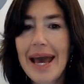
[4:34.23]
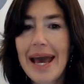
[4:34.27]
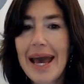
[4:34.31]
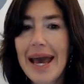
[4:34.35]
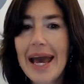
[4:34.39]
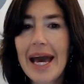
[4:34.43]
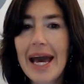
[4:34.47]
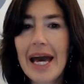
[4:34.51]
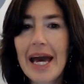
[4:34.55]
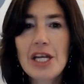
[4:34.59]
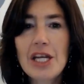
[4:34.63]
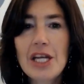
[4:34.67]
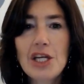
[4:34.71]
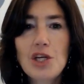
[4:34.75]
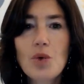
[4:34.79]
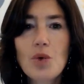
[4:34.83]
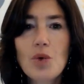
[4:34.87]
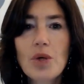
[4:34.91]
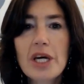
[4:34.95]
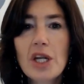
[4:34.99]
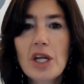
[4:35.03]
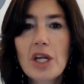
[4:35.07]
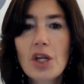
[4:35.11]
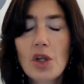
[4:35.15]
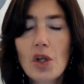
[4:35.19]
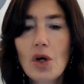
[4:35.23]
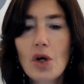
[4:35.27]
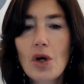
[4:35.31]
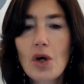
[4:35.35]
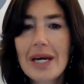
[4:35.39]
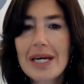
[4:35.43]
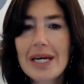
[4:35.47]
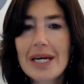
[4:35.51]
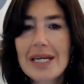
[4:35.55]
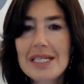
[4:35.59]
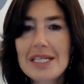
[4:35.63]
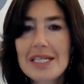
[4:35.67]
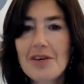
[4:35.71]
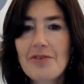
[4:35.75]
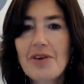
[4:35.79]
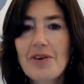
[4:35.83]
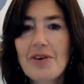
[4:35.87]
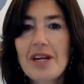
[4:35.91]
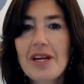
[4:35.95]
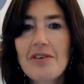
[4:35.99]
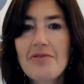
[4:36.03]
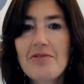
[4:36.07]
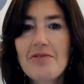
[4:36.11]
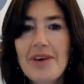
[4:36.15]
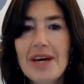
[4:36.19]
And you can look at
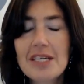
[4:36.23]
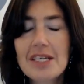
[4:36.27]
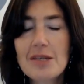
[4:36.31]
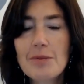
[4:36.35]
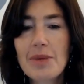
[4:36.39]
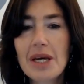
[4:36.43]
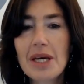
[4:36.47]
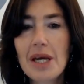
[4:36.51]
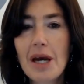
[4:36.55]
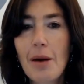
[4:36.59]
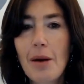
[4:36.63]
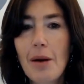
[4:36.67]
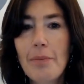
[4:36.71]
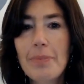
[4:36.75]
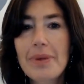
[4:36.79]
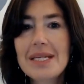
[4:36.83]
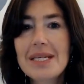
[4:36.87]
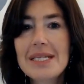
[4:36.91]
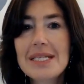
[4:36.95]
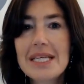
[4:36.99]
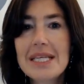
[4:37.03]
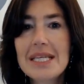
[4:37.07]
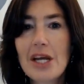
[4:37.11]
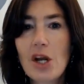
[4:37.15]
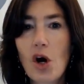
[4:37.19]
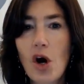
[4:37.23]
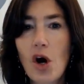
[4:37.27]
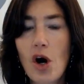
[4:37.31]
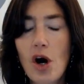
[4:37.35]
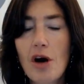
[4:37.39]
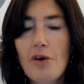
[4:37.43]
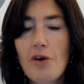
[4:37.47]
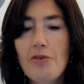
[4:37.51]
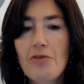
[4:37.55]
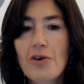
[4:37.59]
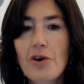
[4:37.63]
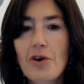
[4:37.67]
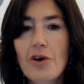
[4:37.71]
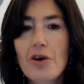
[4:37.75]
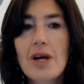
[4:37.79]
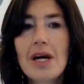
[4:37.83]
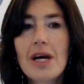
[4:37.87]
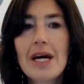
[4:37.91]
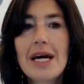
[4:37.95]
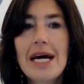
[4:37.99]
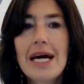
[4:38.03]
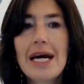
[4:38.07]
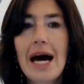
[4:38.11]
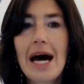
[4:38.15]
different investment companies that offer